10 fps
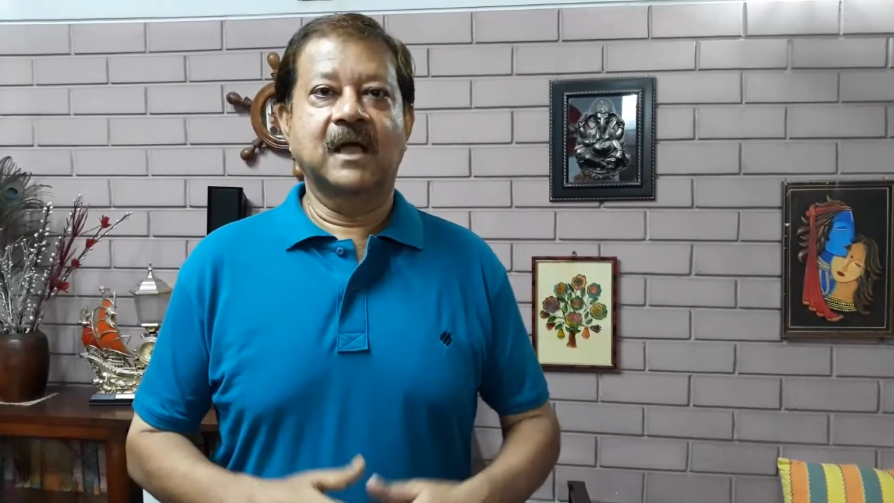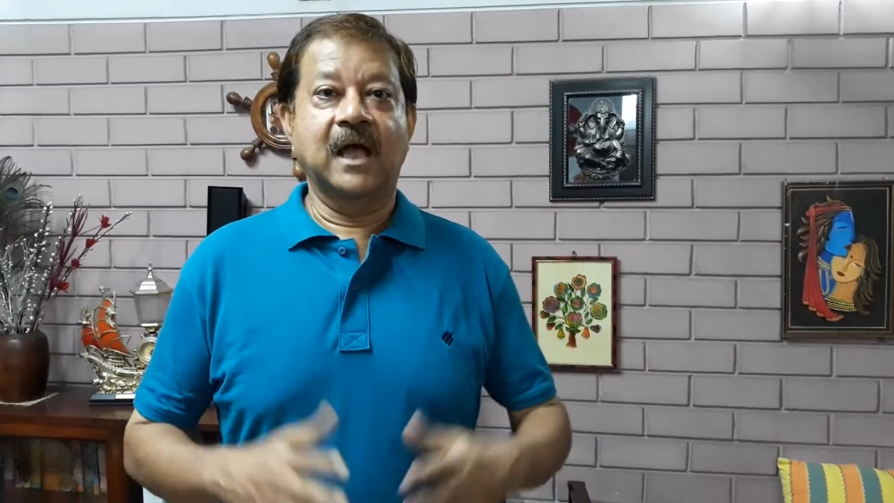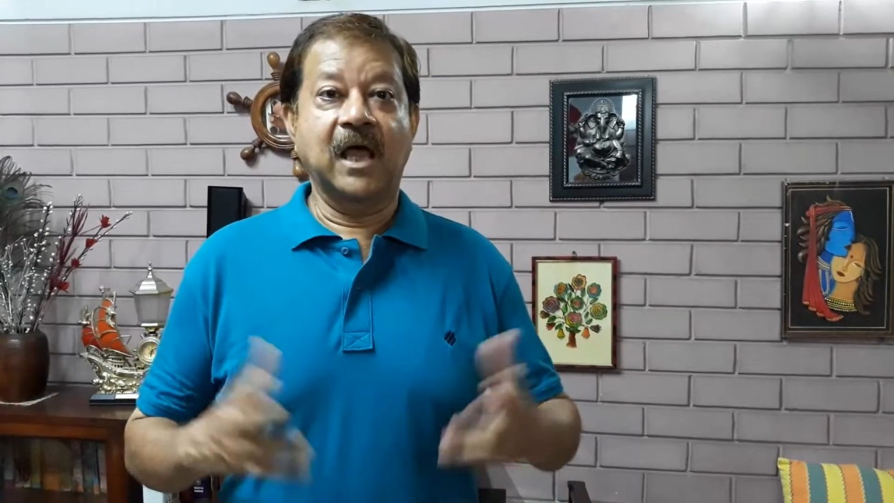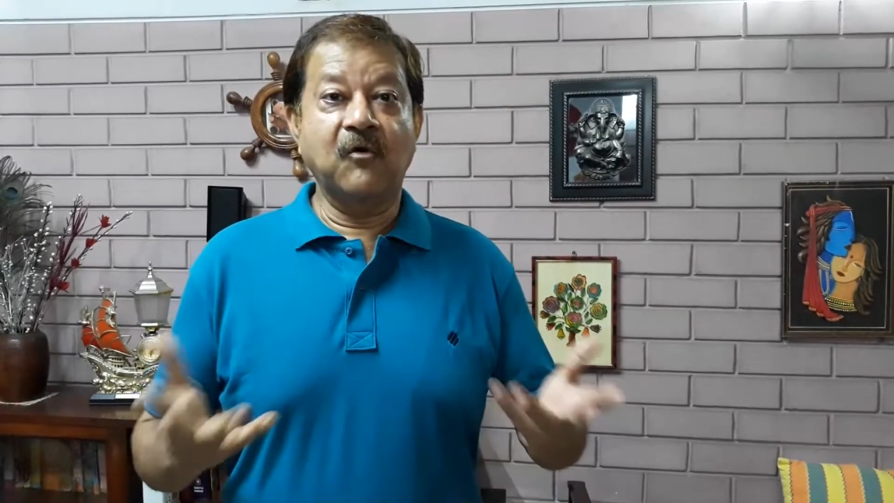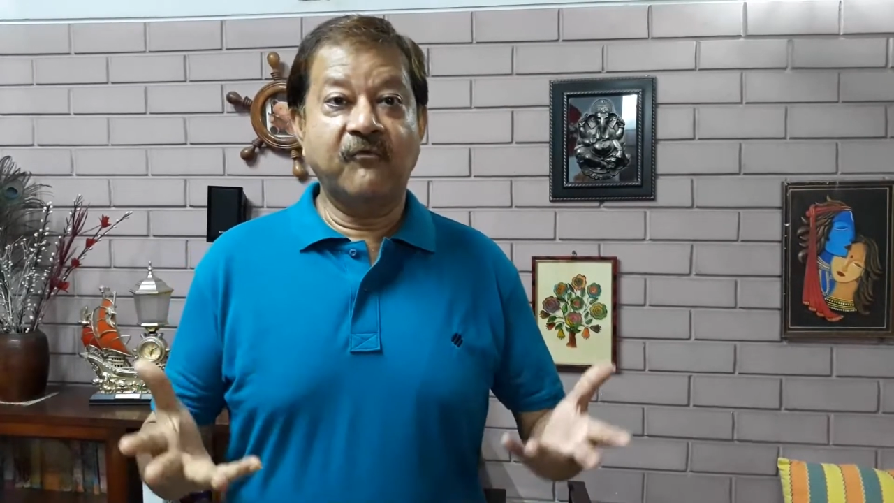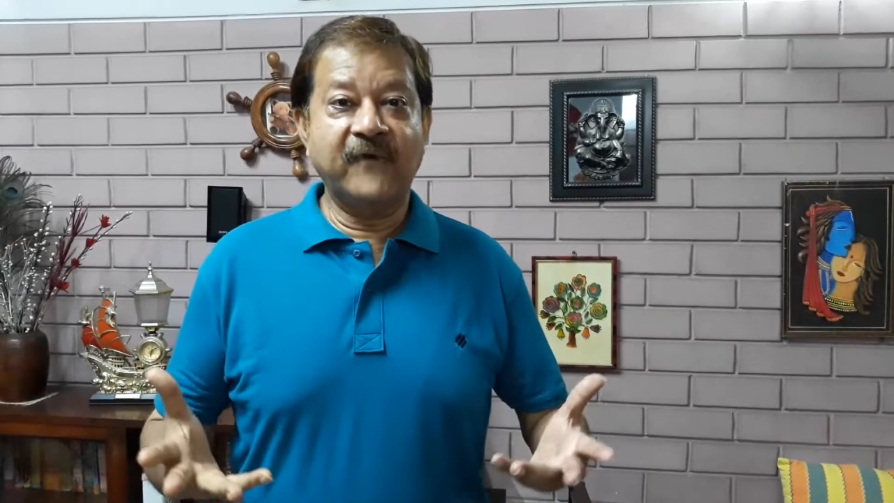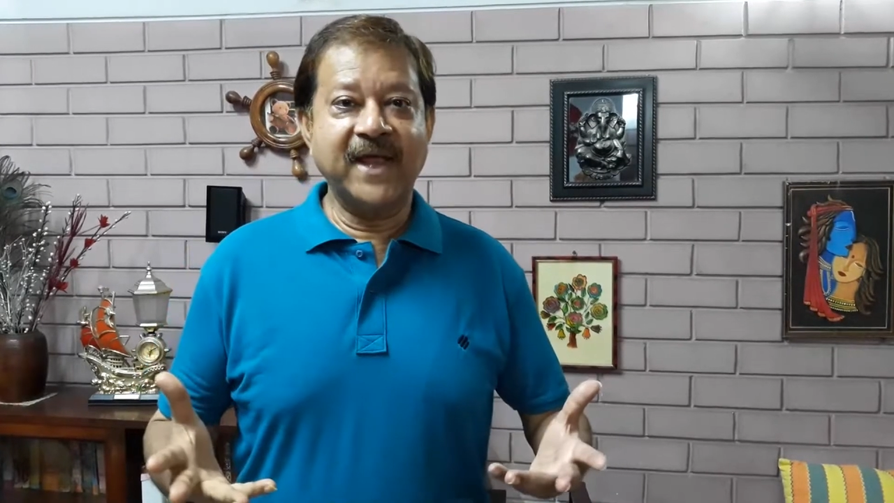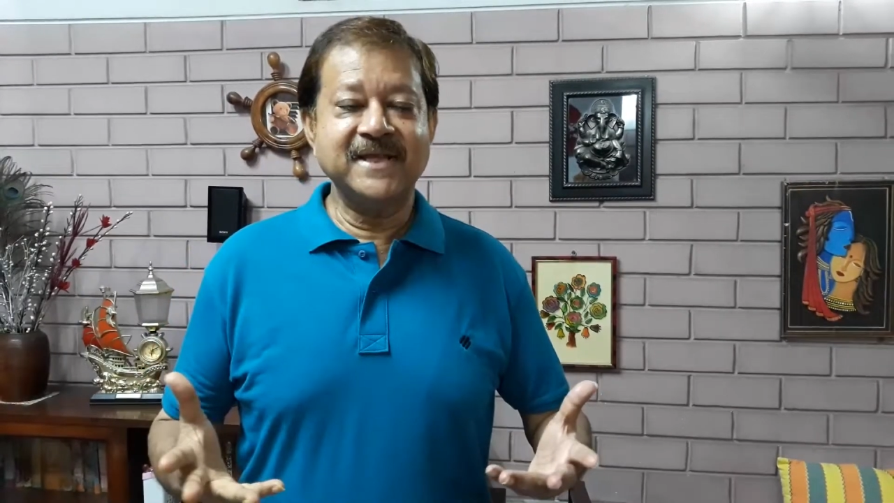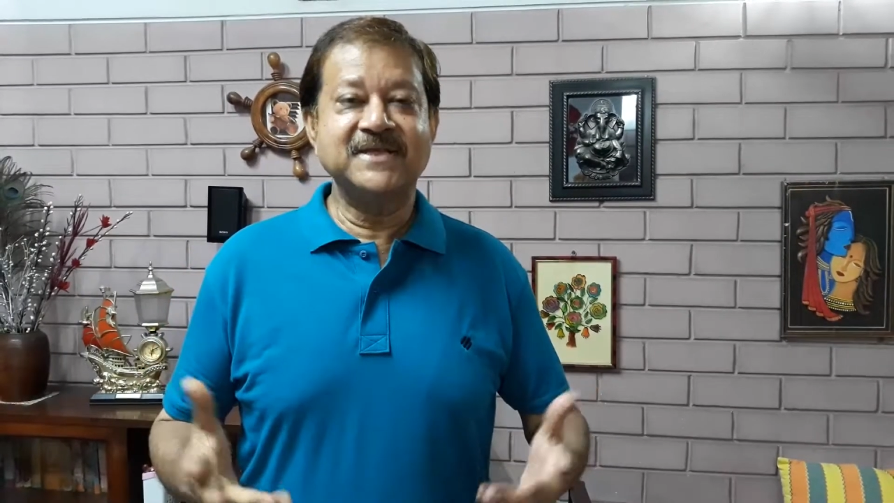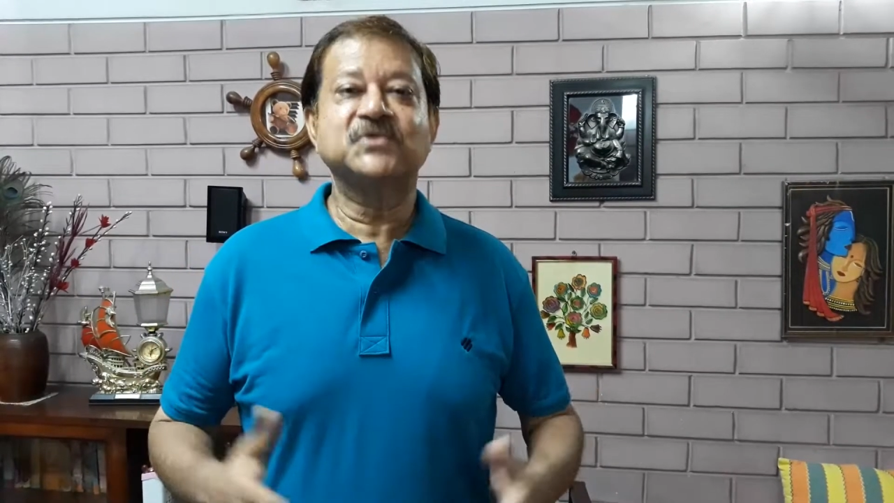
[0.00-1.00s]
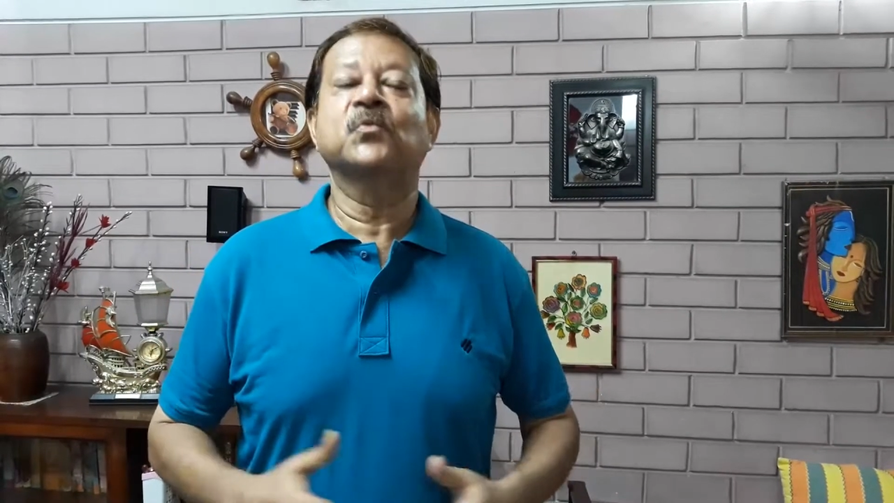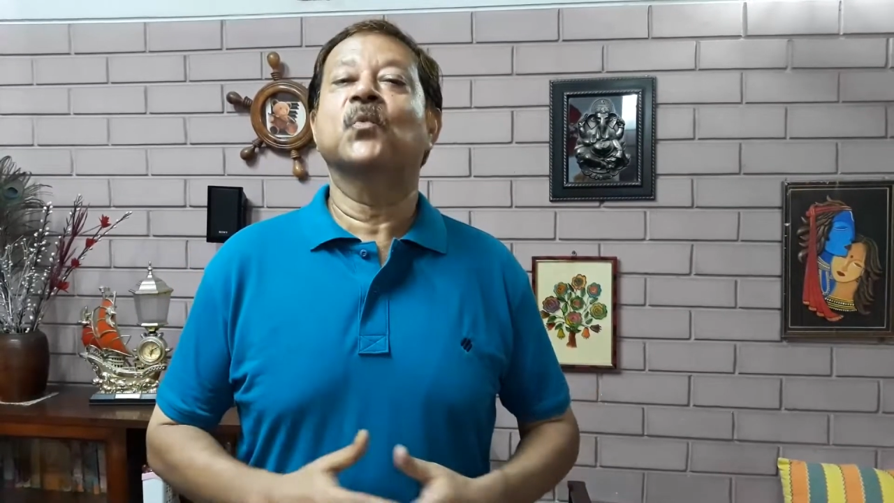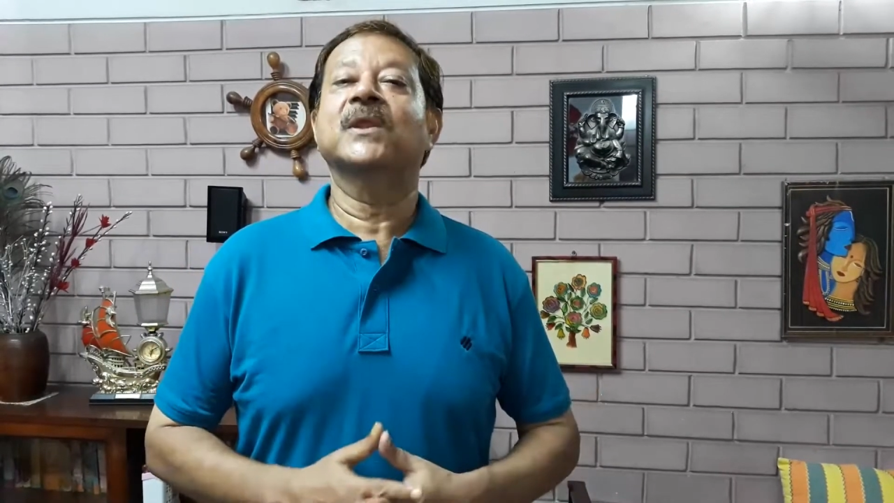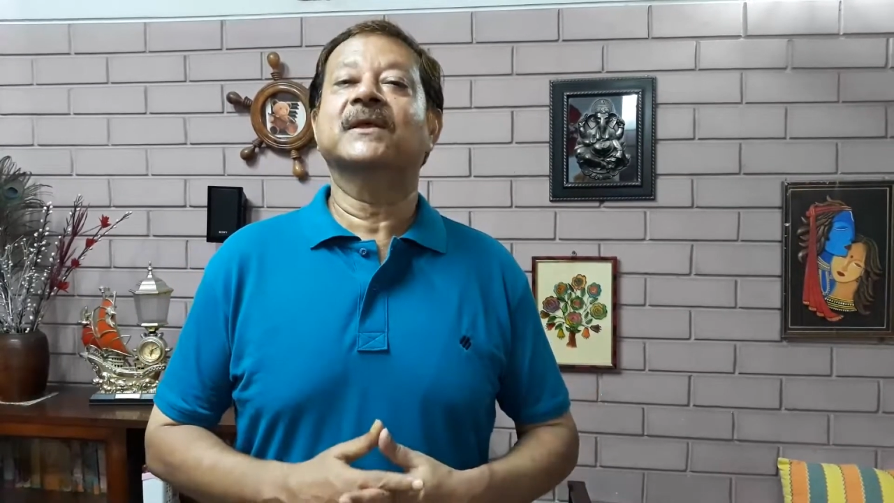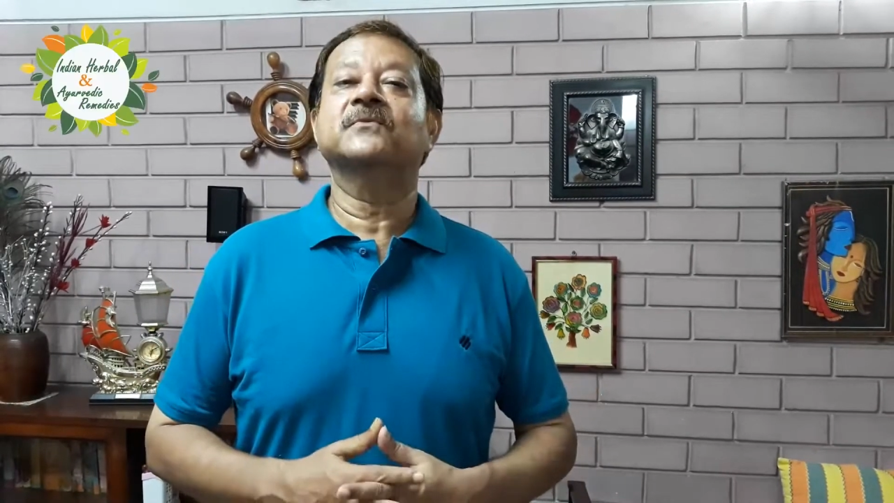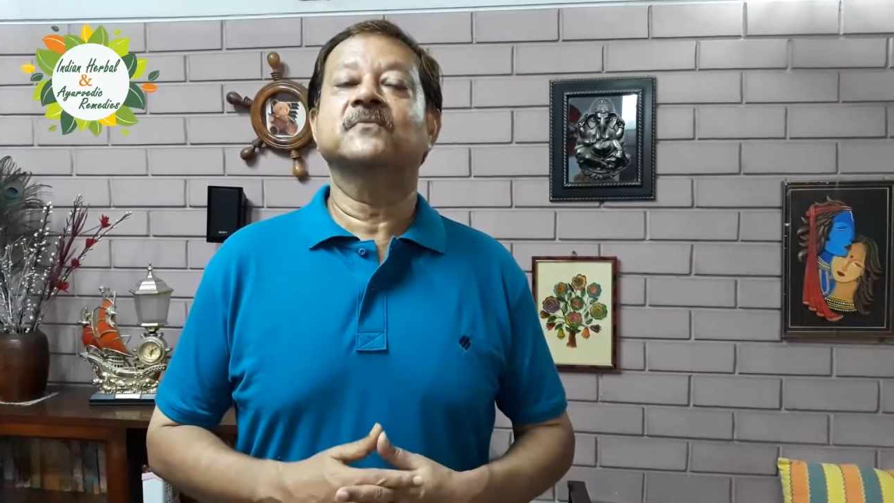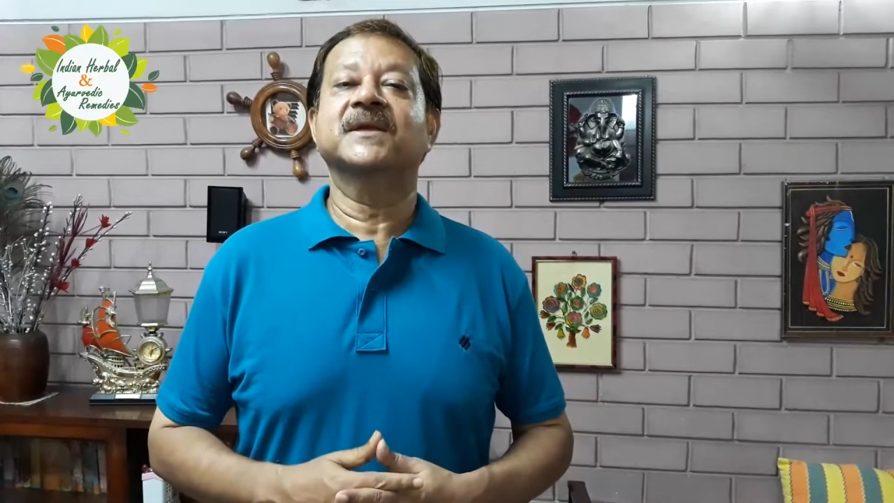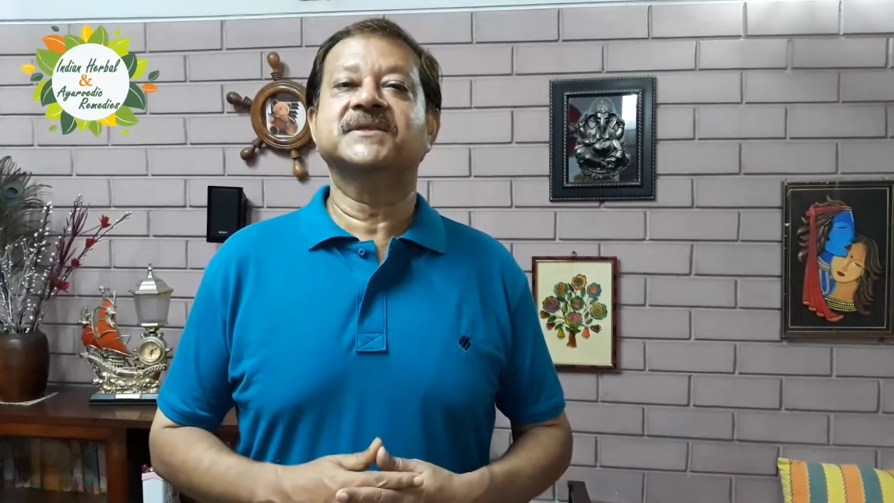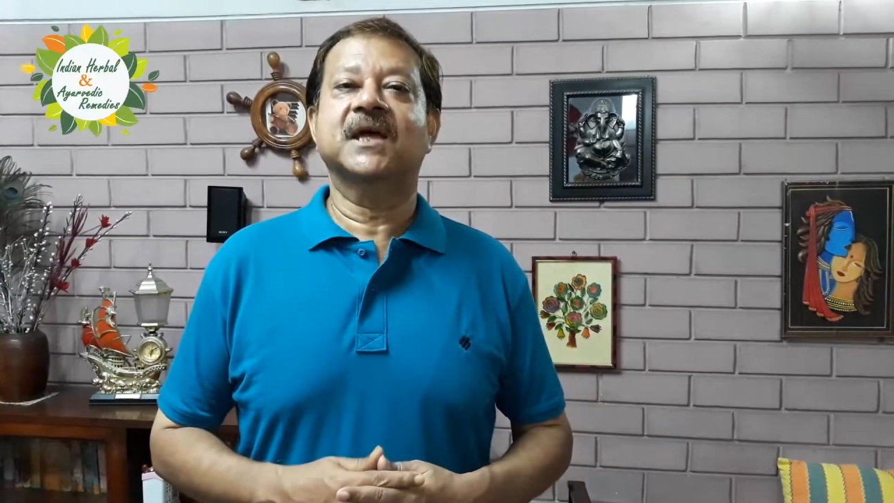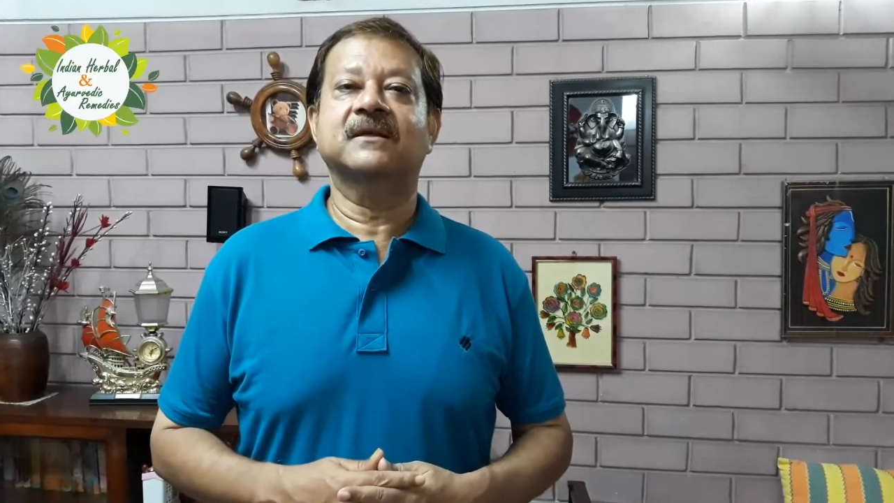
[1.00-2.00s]
Hello friends, welcome to my
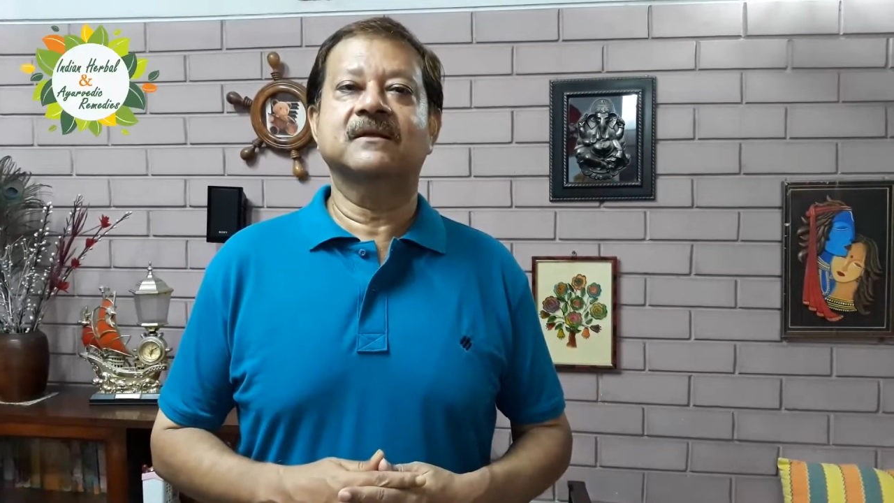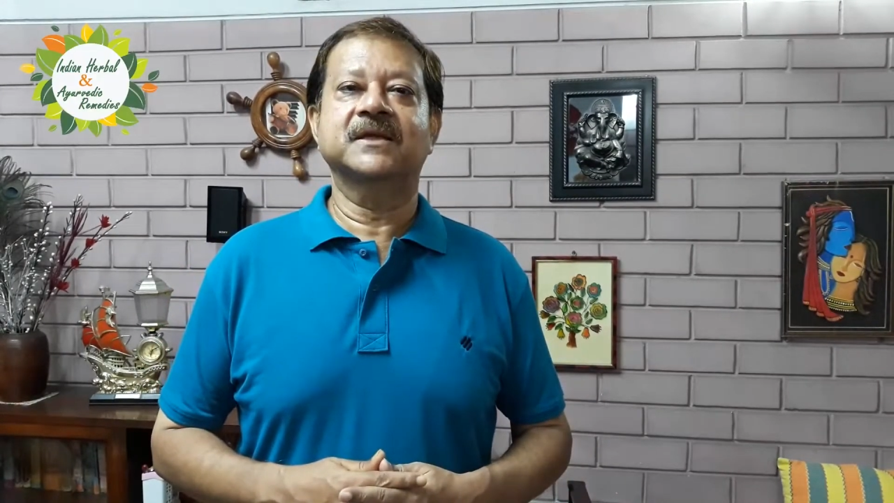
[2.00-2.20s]
channel